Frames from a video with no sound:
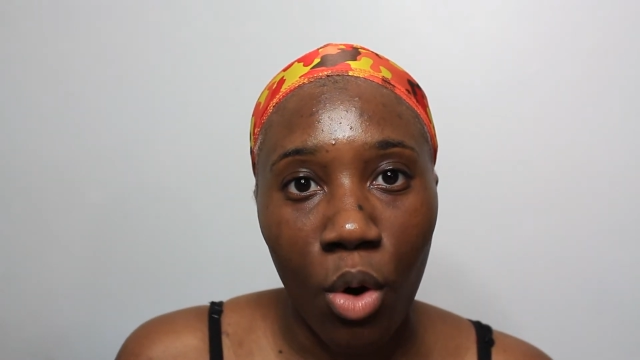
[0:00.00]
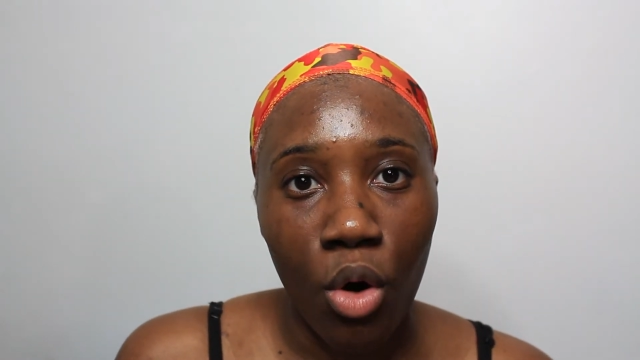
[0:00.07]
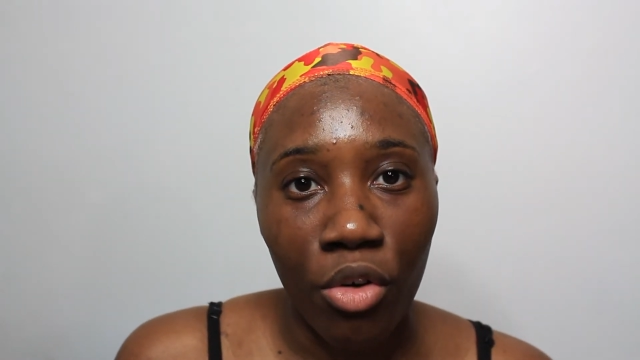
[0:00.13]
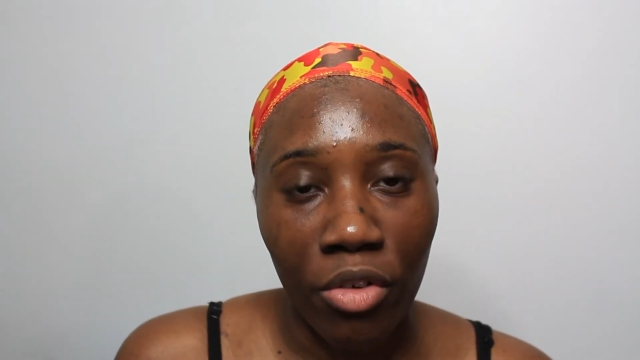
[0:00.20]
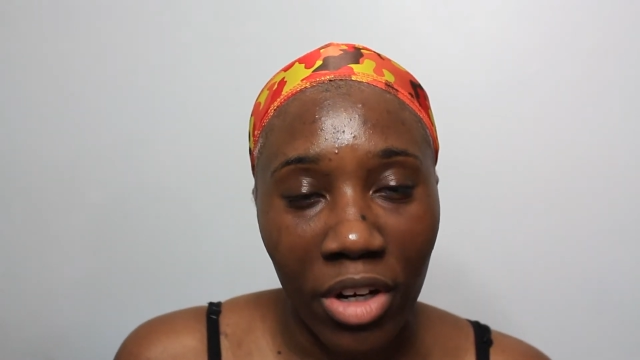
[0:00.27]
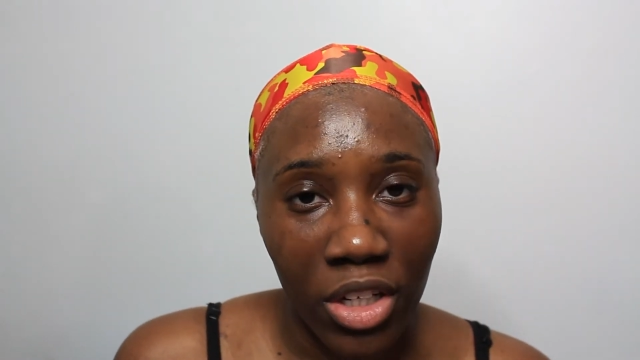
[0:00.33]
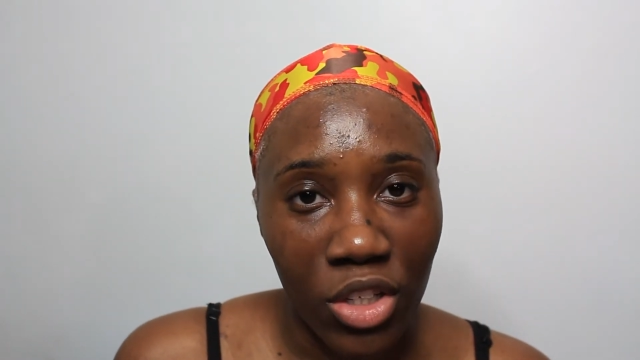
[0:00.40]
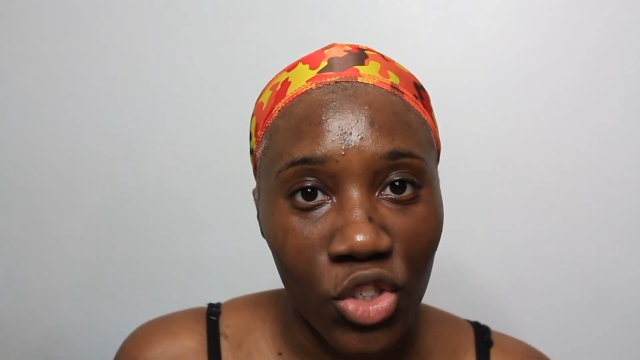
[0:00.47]

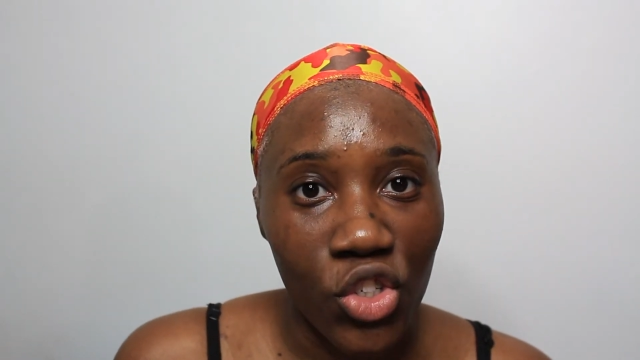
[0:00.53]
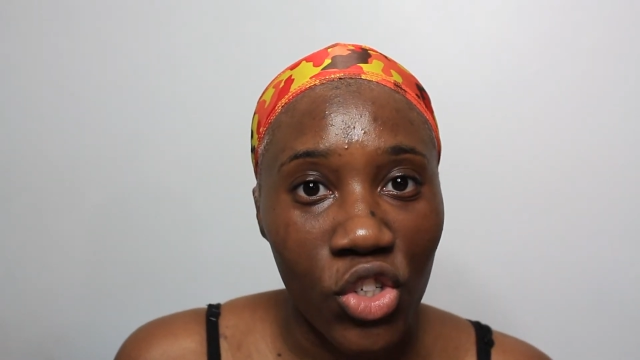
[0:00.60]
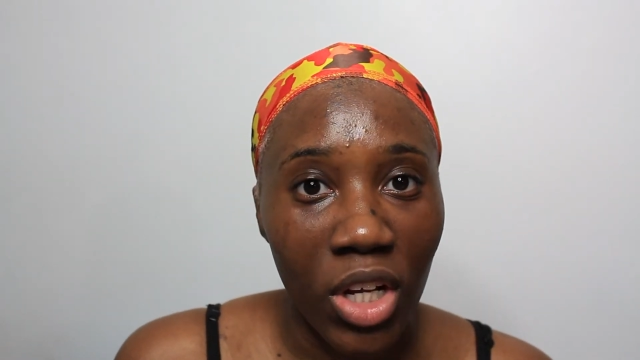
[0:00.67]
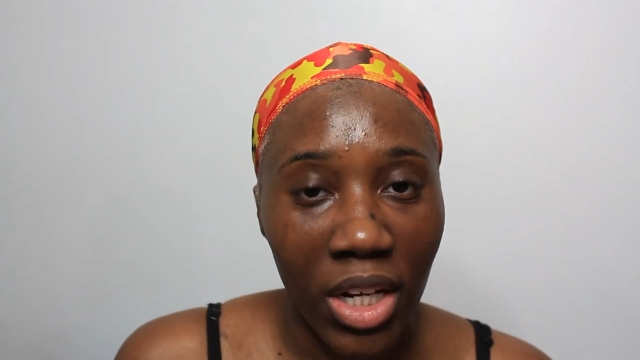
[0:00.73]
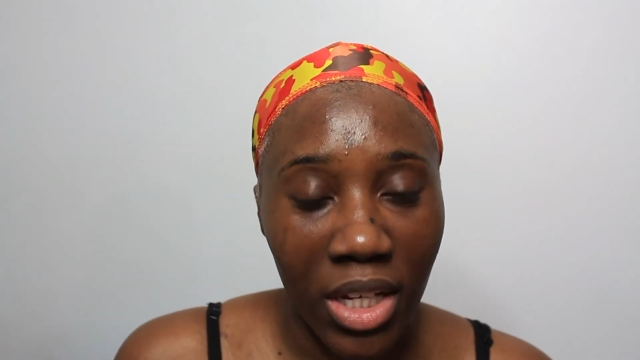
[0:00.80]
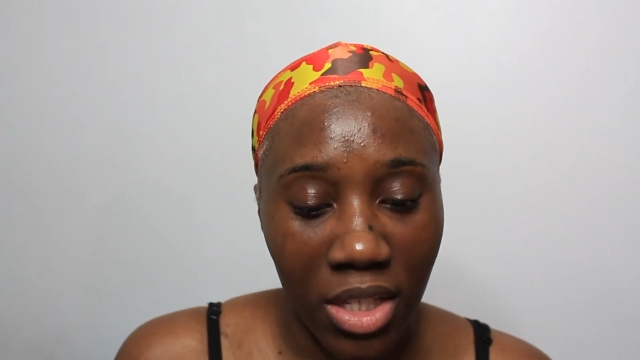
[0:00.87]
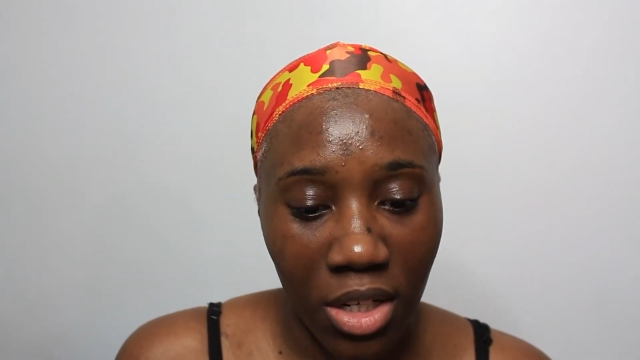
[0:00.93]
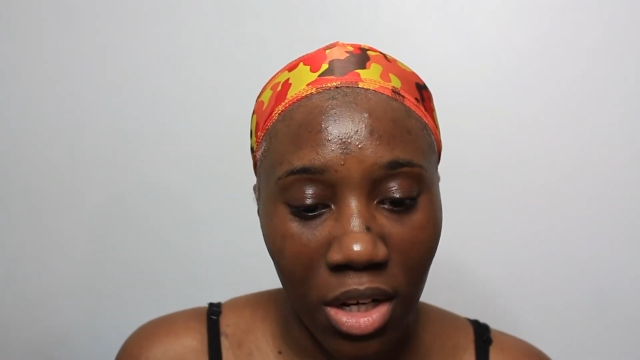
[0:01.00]
orange
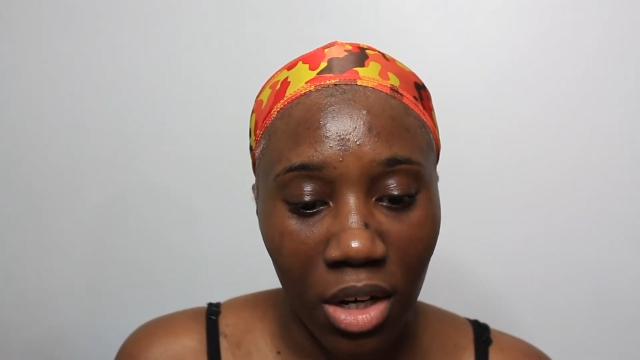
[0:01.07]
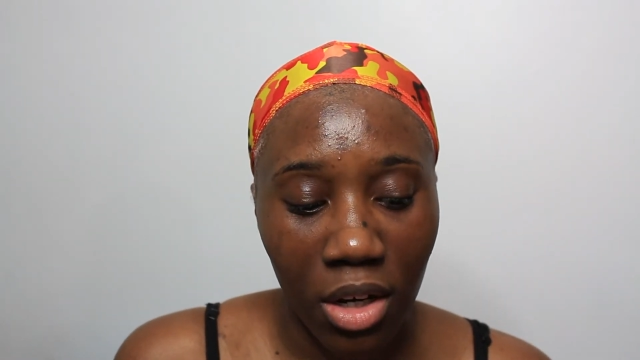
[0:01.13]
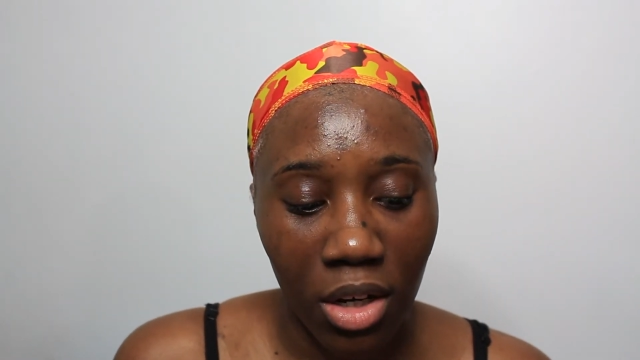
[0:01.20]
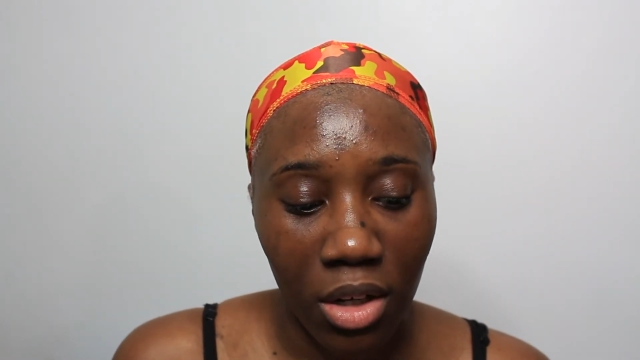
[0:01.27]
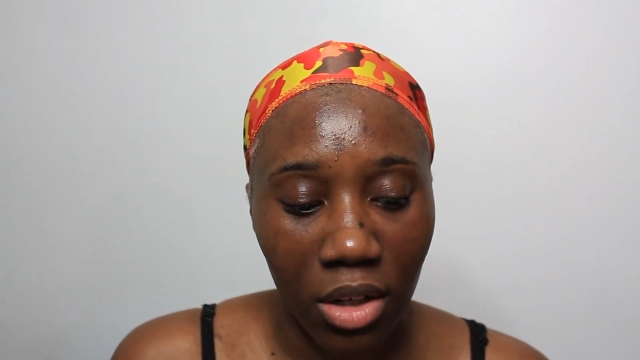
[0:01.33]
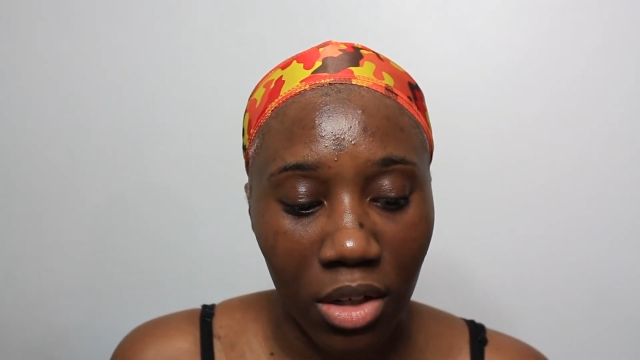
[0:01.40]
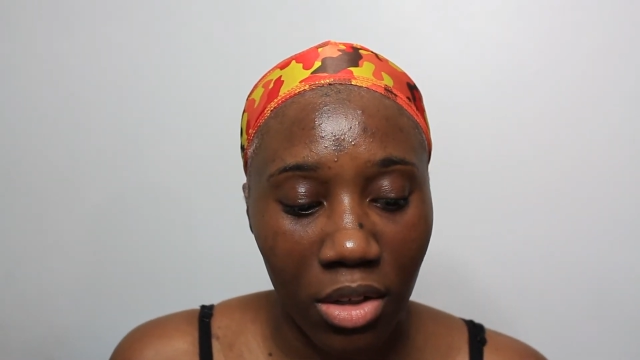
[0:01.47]
glitter,